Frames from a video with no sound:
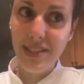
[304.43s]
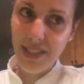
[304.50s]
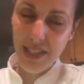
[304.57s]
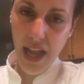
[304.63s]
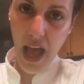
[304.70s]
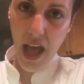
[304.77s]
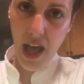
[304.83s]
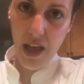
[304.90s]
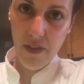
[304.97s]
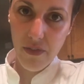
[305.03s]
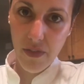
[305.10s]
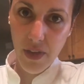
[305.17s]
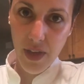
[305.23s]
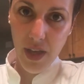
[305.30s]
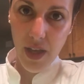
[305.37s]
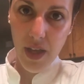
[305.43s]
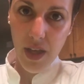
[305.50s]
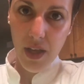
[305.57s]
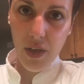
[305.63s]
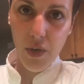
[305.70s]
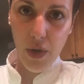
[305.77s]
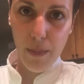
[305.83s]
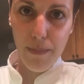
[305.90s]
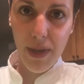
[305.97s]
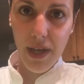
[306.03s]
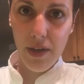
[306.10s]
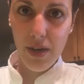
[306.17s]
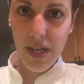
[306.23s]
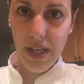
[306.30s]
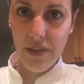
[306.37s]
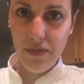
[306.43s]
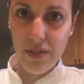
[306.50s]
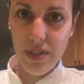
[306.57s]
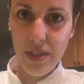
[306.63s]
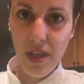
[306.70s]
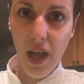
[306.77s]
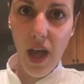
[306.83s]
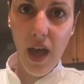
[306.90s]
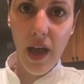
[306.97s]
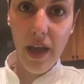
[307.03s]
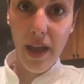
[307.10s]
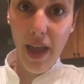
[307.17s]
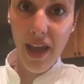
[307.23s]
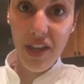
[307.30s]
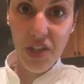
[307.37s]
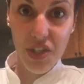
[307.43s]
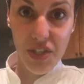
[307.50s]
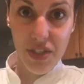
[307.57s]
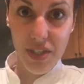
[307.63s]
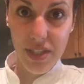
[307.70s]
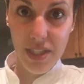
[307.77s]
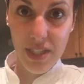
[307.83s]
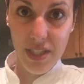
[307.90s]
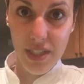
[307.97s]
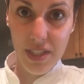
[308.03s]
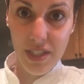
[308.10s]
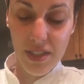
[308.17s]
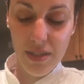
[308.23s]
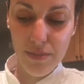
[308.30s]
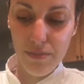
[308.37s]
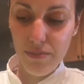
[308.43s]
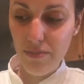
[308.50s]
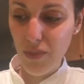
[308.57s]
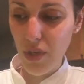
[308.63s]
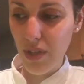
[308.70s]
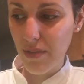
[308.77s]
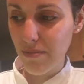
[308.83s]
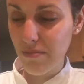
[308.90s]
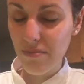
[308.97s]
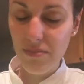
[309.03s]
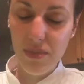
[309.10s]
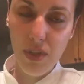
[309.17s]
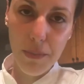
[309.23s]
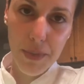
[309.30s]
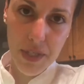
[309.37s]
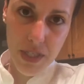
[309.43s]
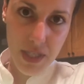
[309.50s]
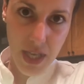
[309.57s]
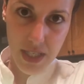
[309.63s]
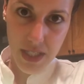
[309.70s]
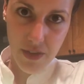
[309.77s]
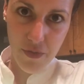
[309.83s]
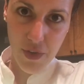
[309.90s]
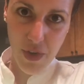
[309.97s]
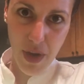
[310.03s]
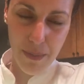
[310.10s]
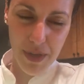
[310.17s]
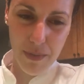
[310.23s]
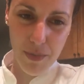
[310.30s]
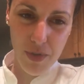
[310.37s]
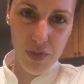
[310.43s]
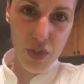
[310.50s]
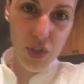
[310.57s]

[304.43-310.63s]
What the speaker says: did have crepe batter left, I actually, well, nobody's asking for crepe anymore.